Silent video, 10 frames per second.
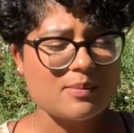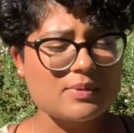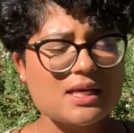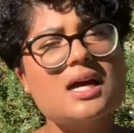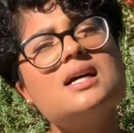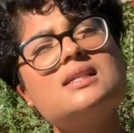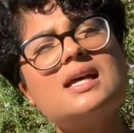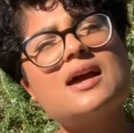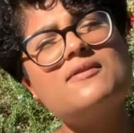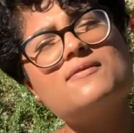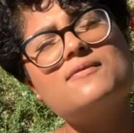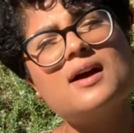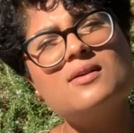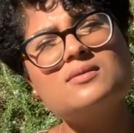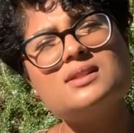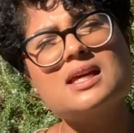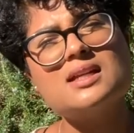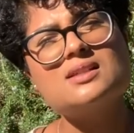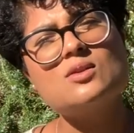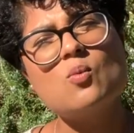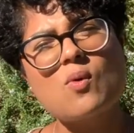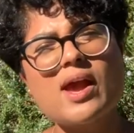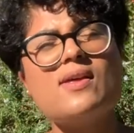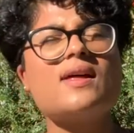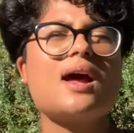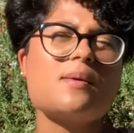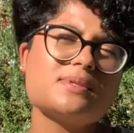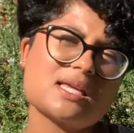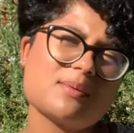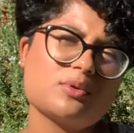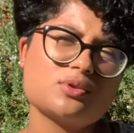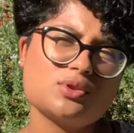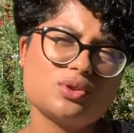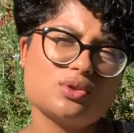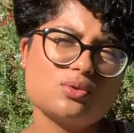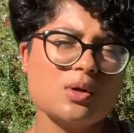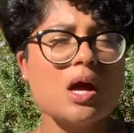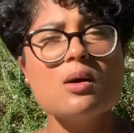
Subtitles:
because I found that it's the way that I was able to